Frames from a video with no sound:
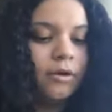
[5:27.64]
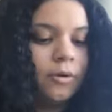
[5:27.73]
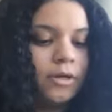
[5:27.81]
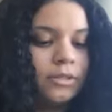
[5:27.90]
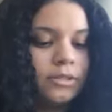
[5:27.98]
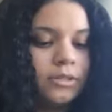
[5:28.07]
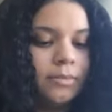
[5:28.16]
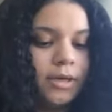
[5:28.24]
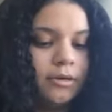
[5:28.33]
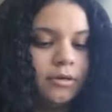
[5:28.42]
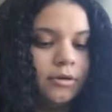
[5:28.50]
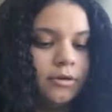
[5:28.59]
Where does the
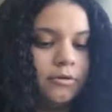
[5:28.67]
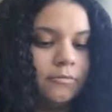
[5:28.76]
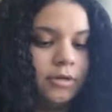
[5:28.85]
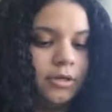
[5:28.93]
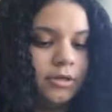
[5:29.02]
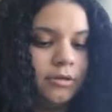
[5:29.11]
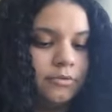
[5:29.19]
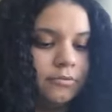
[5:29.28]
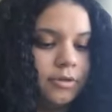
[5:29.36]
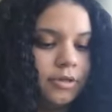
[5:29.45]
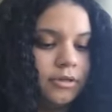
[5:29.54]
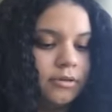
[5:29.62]
pain go when it goes
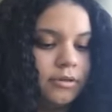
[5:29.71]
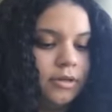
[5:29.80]
away?